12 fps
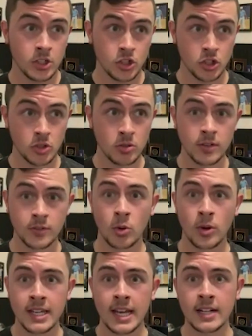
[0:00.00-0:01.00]
June of
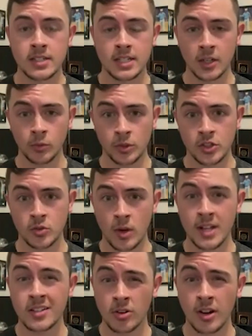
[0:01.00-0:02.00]
2018, which is
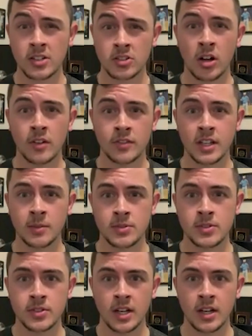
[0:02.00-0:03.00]
when Scratch Golf
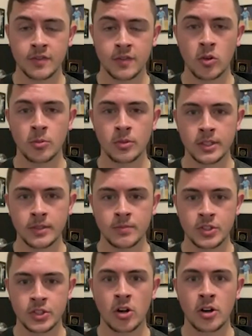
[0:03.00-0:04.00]
Tips formally
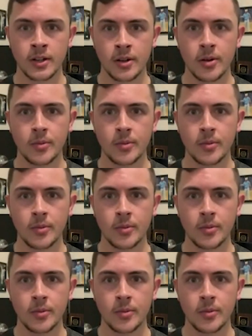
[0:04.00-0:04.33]
started.